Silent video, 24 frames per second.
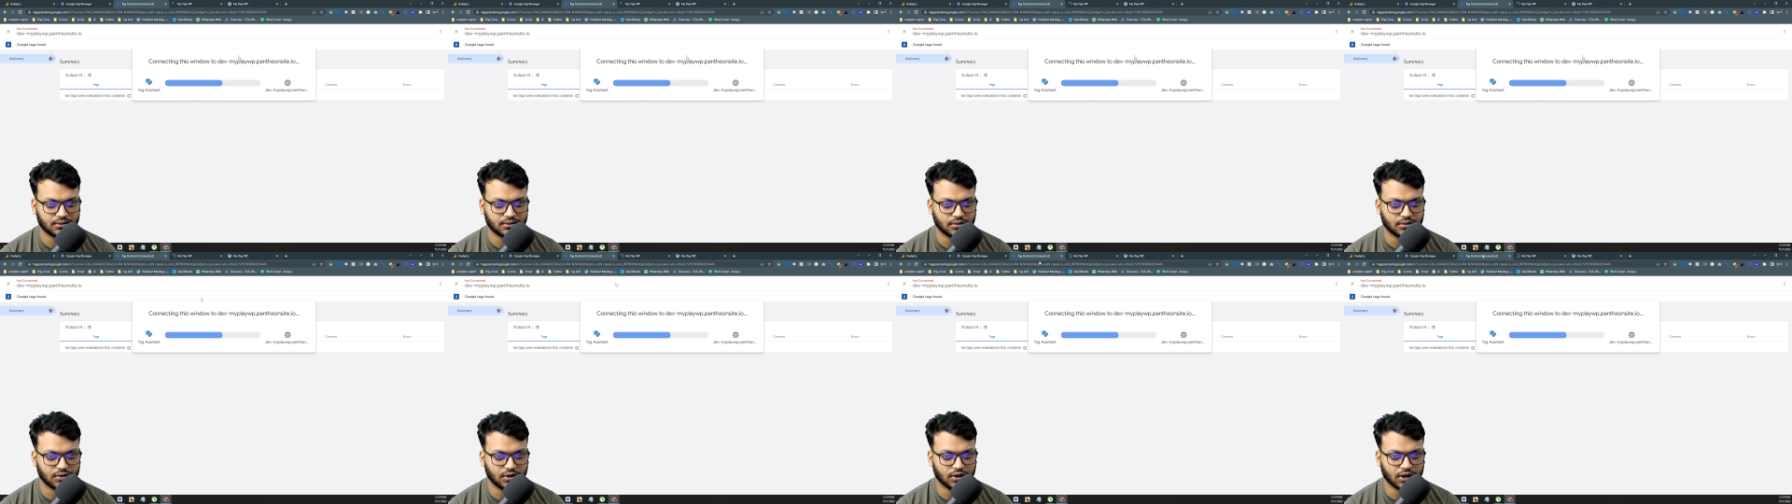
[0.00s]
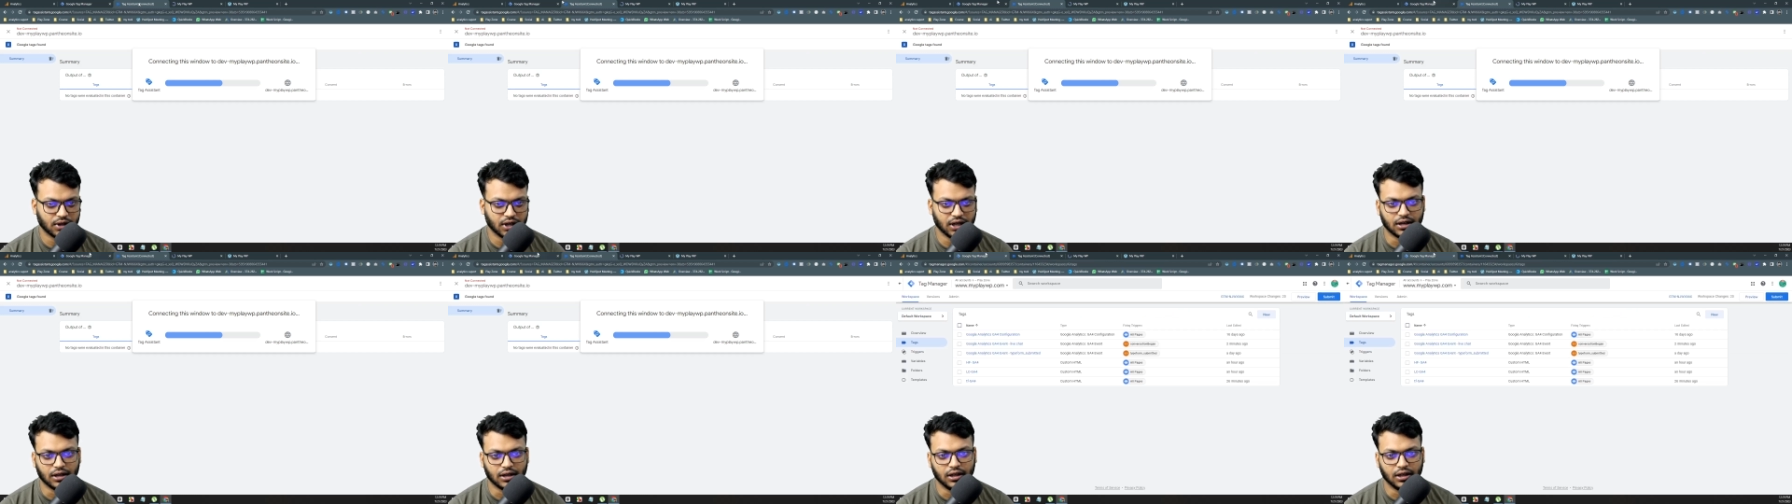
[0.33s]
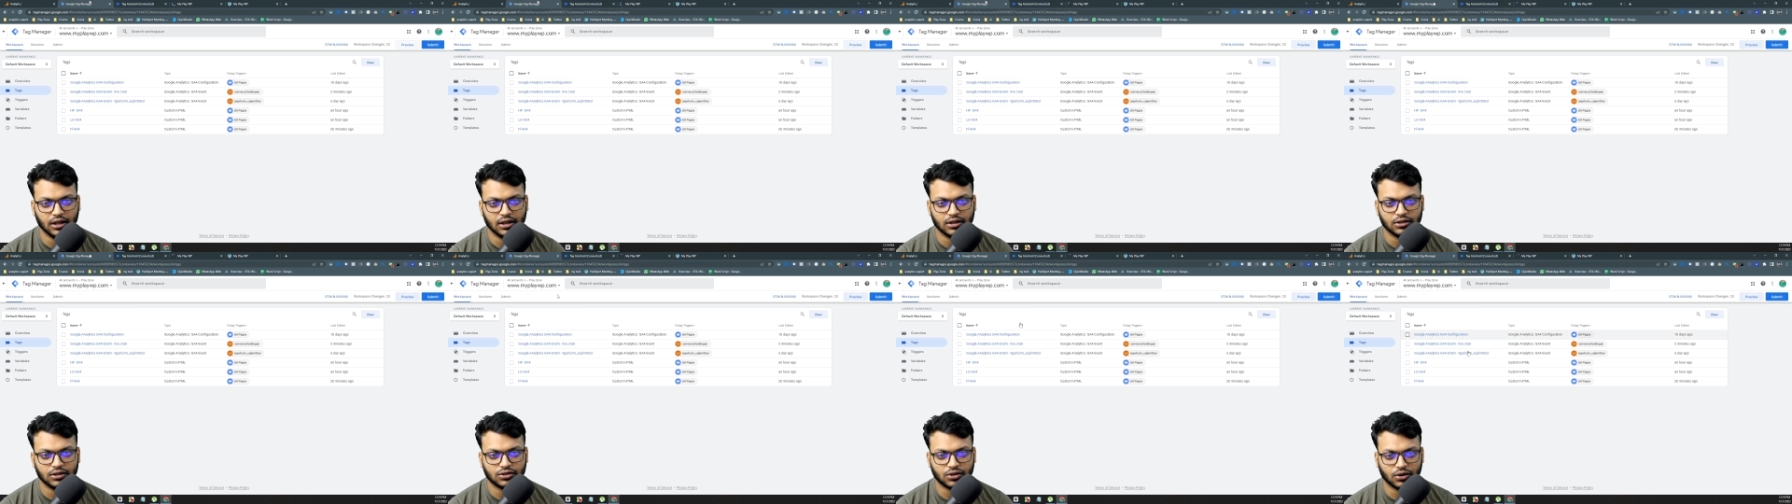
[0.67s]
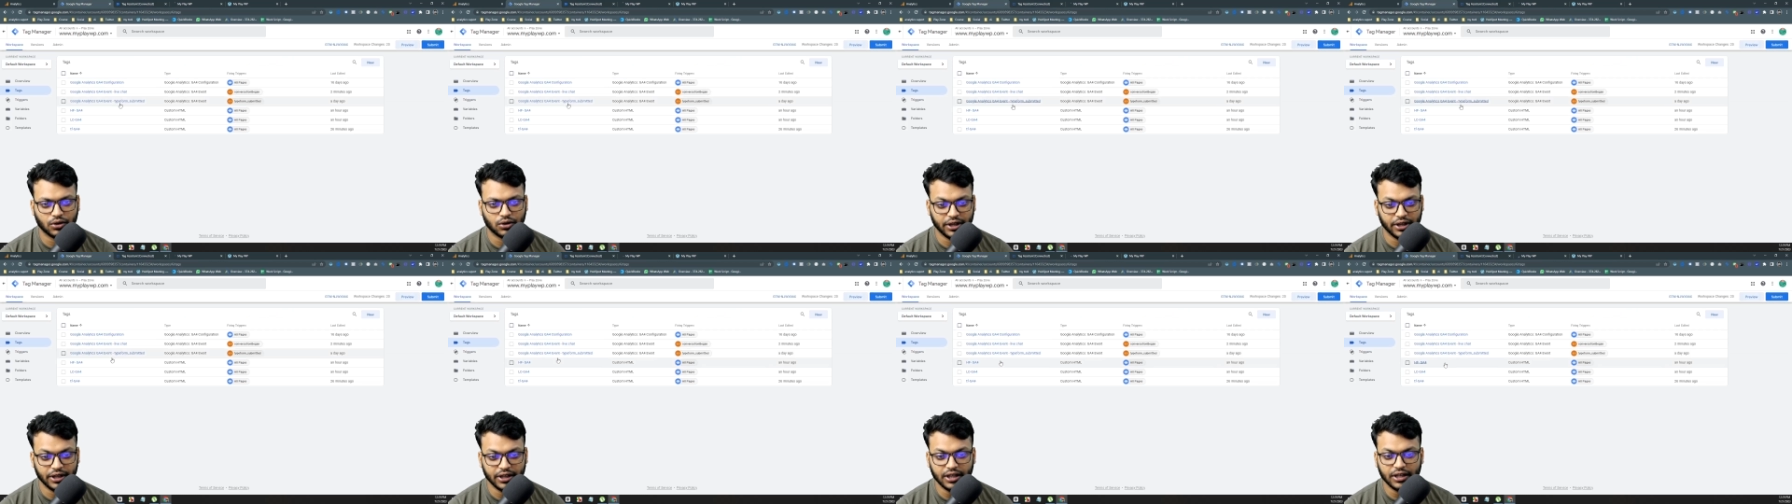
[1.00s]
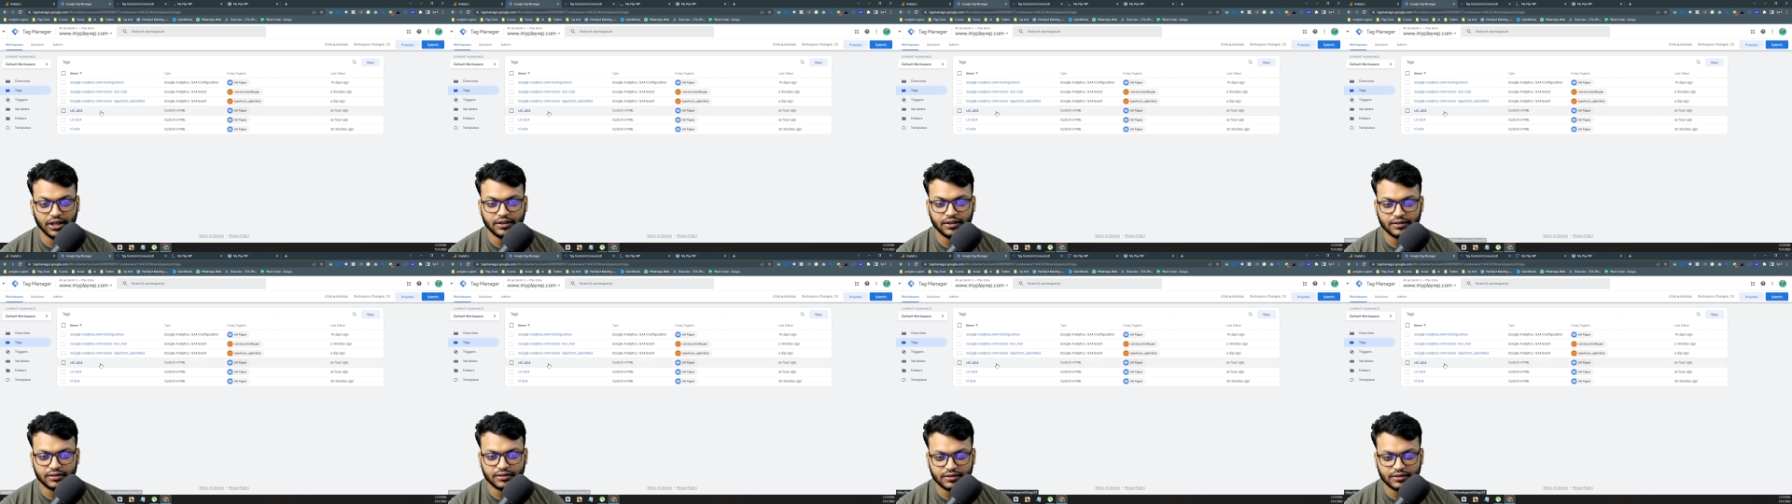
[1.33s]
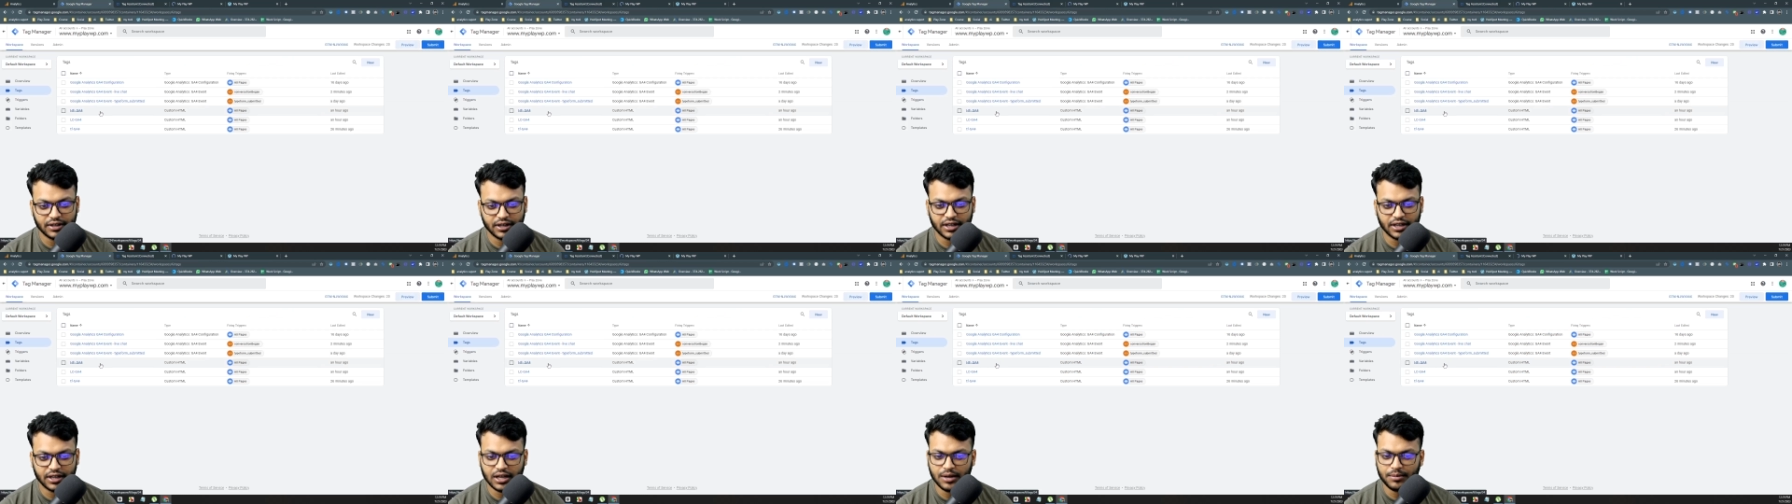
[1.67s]
okay so in this
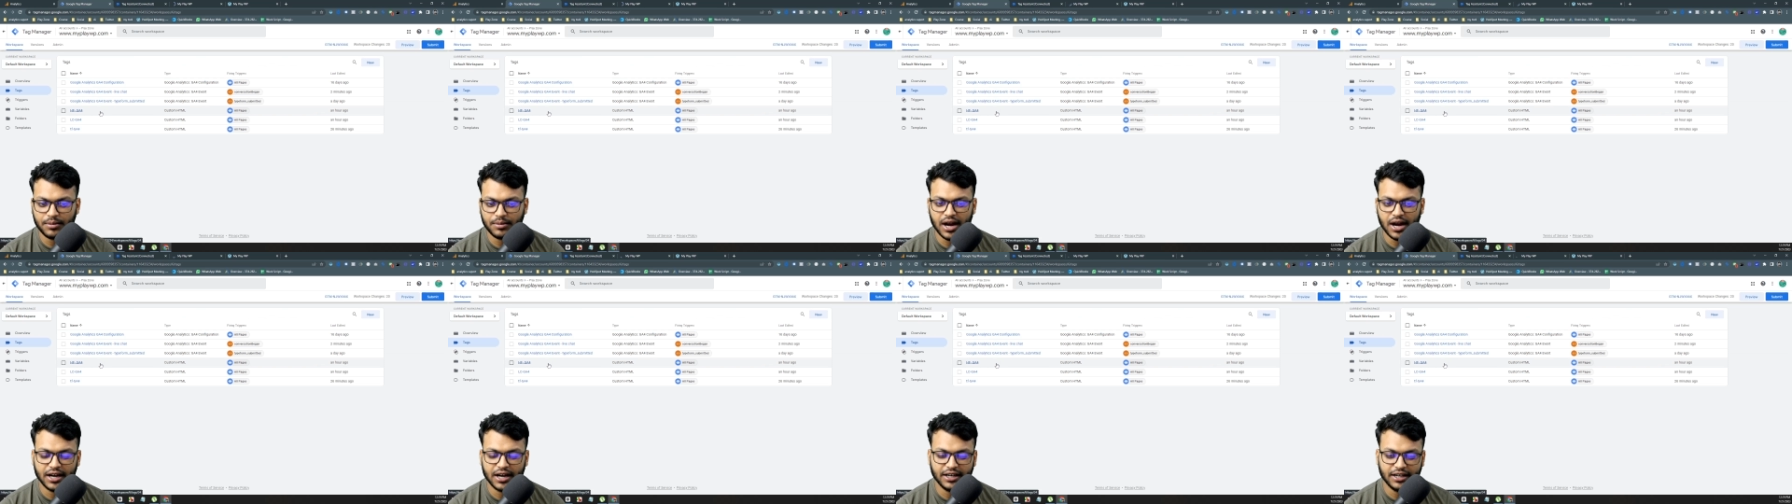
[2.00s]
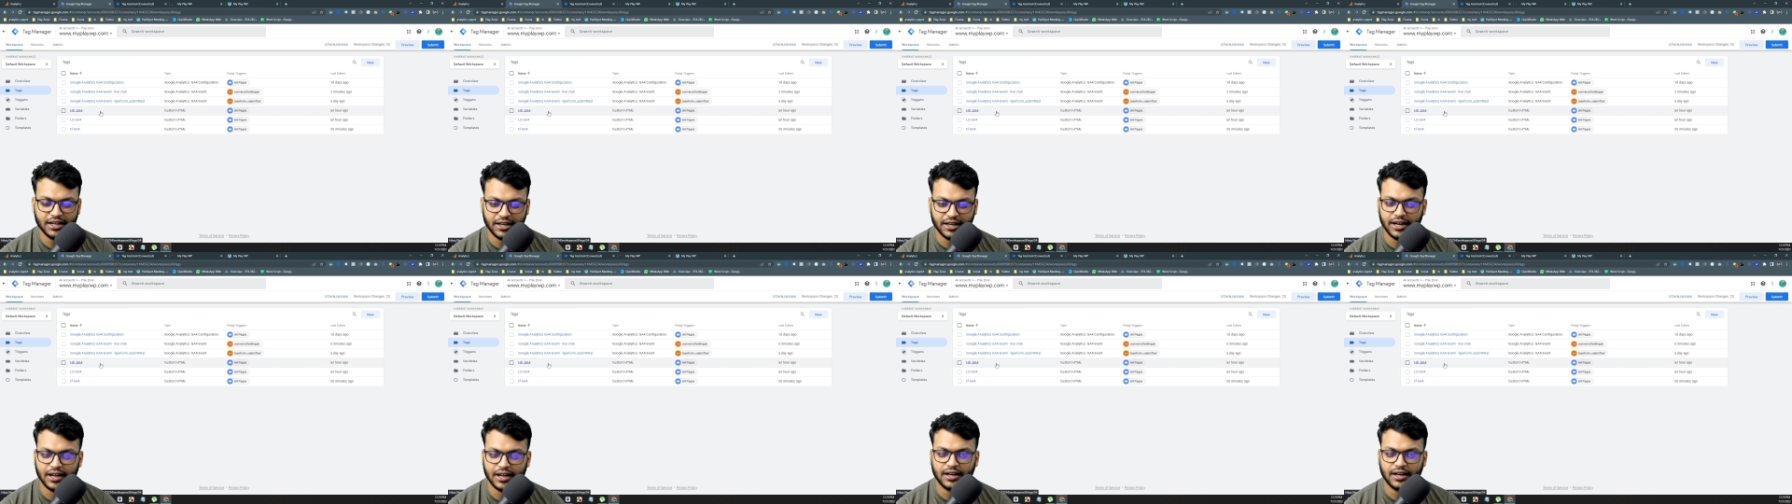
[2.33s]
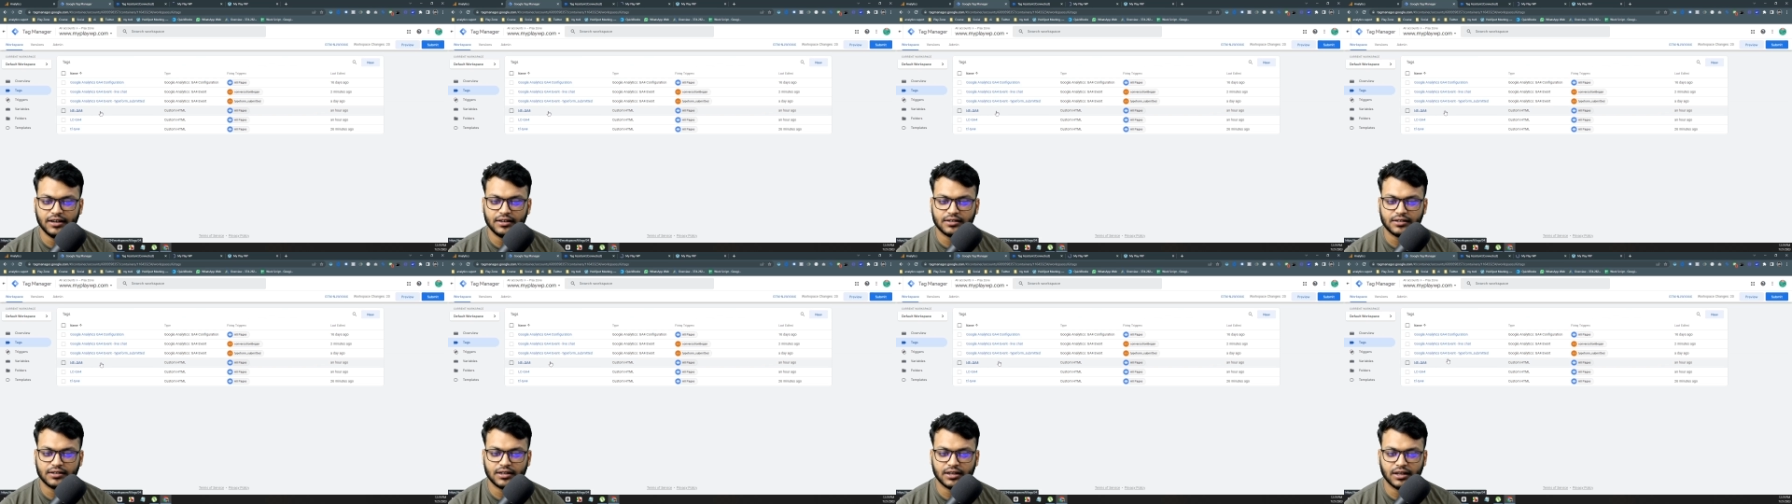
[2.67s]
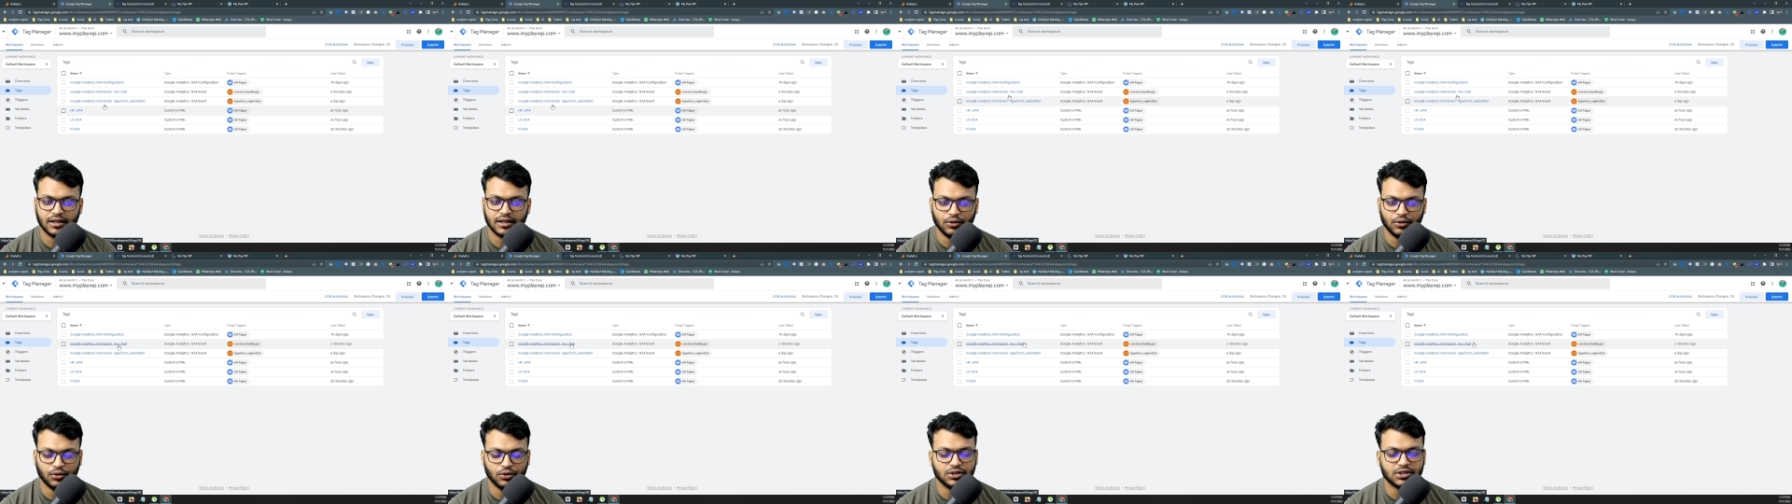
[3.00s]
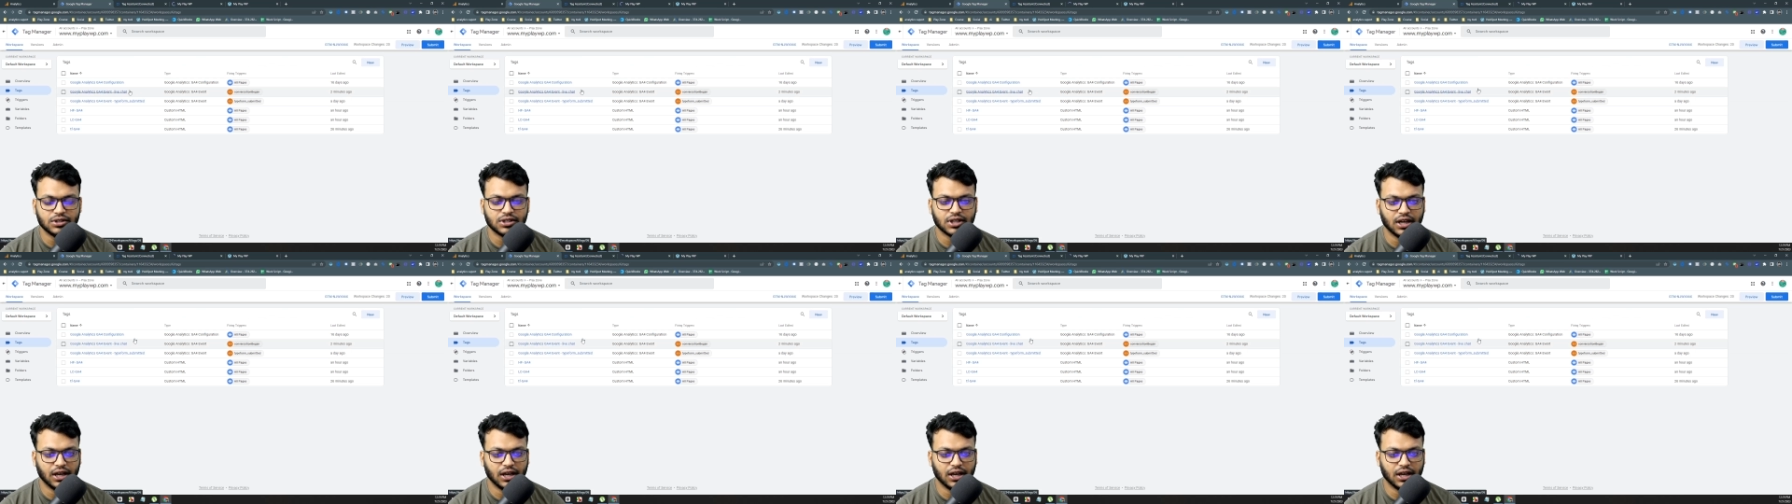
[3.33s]
setup i didn't use